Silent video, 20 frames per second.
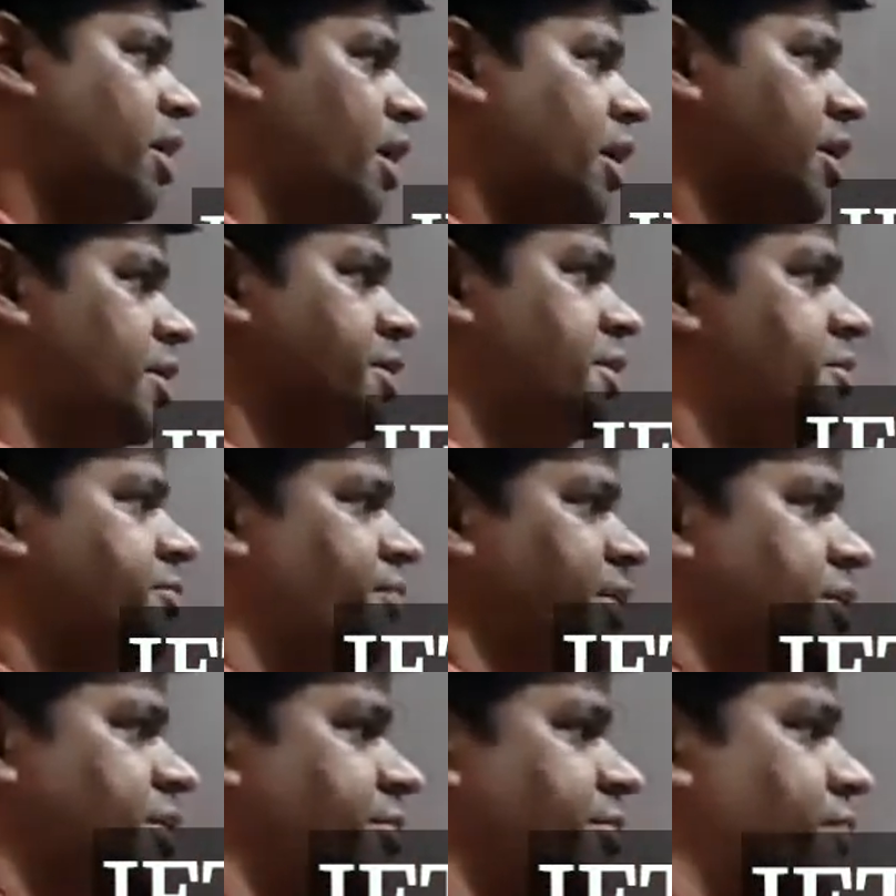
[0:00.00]
I need to
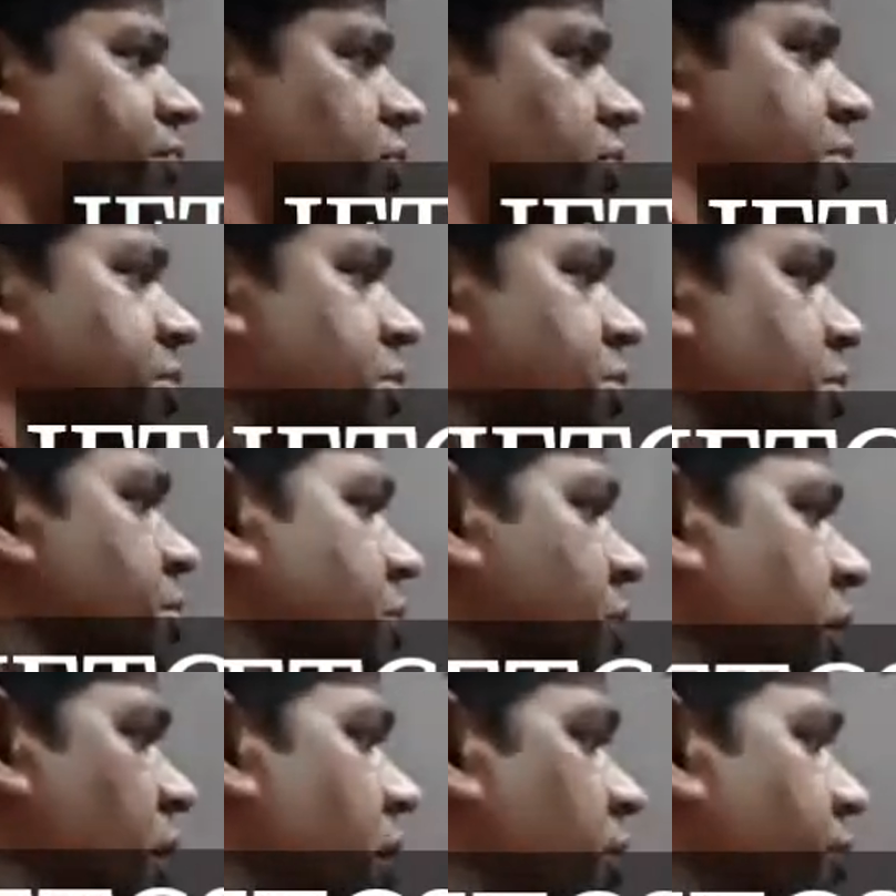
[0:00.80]
find the force.
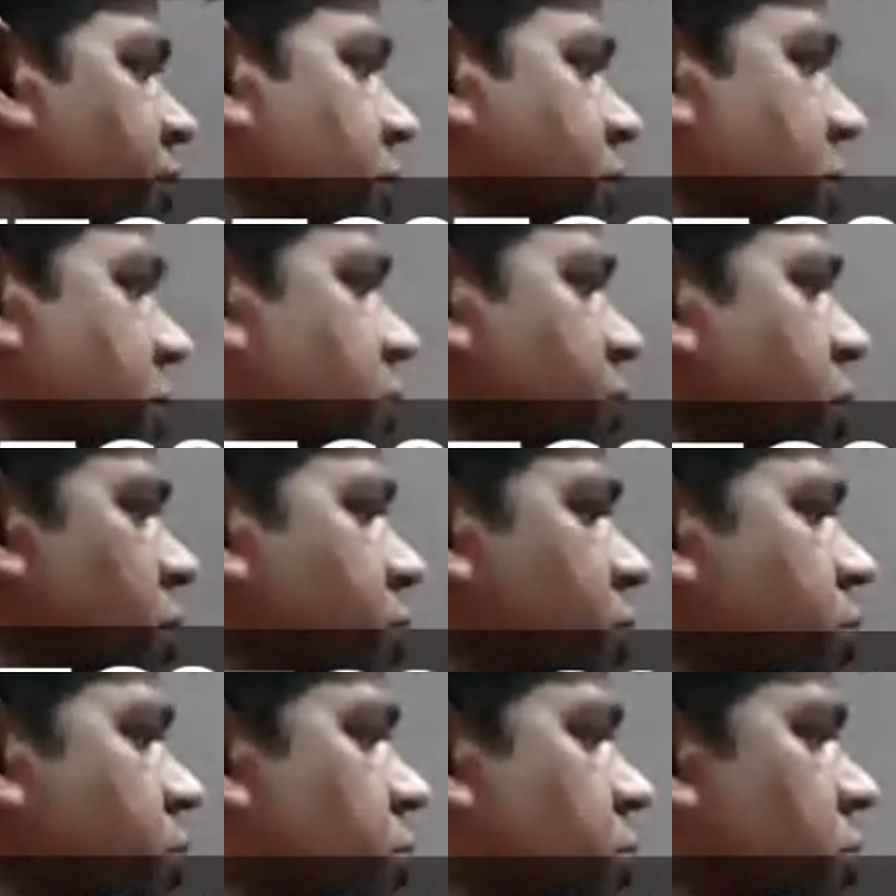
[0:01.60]
F is equal
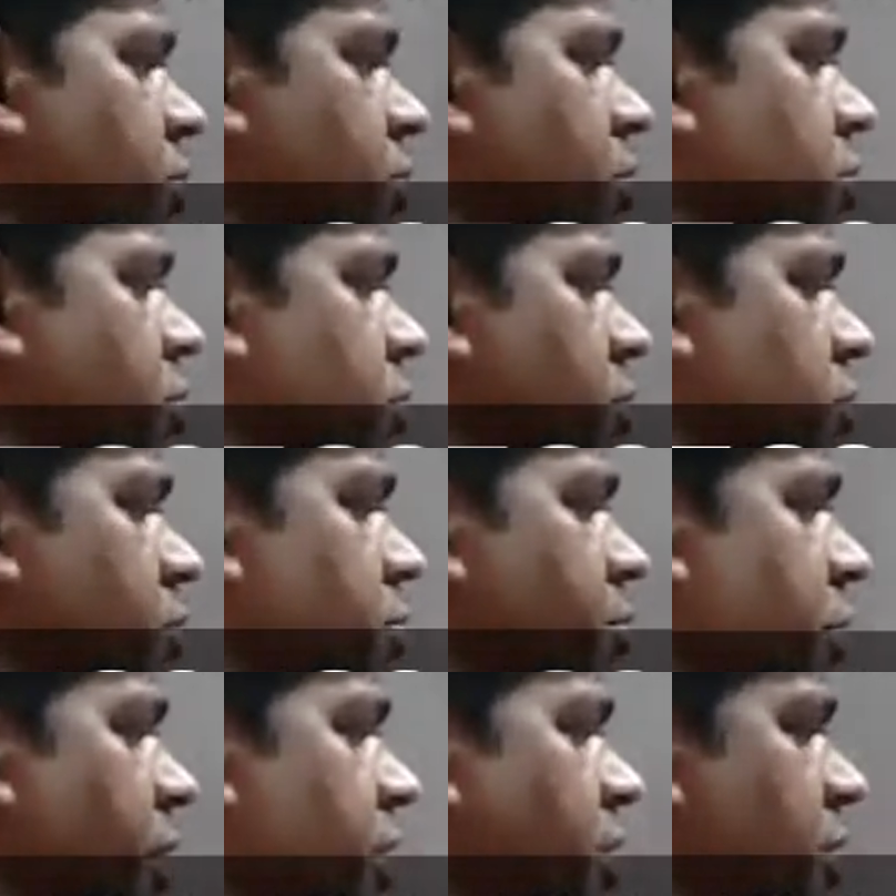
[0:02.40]
to
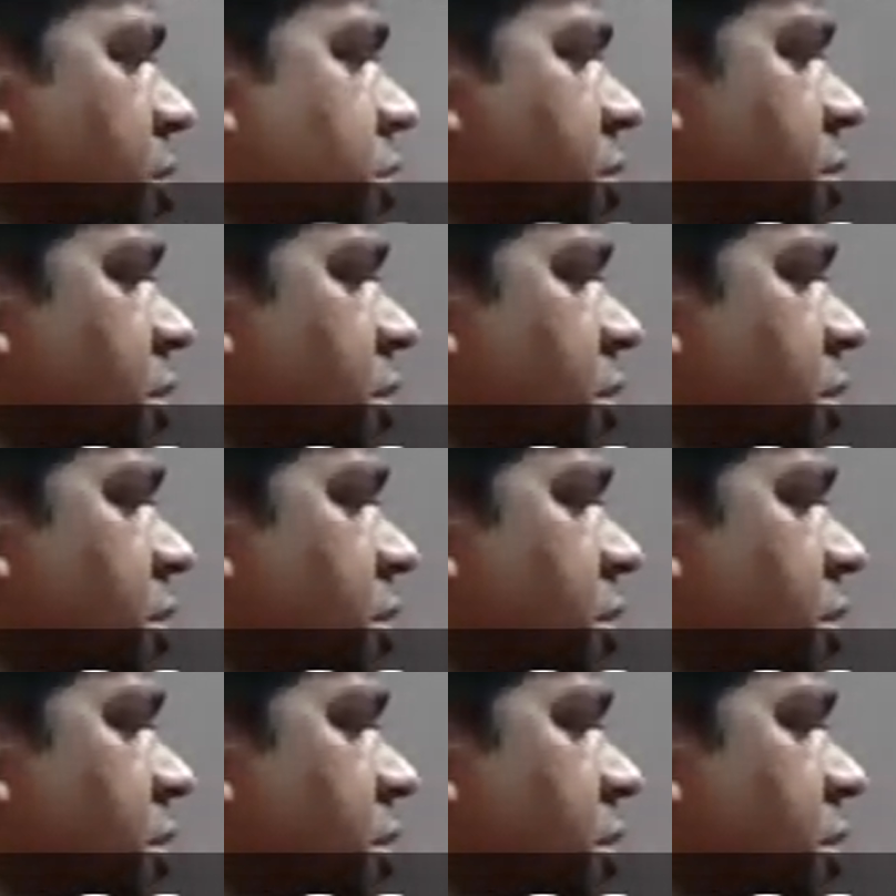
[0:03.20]
minus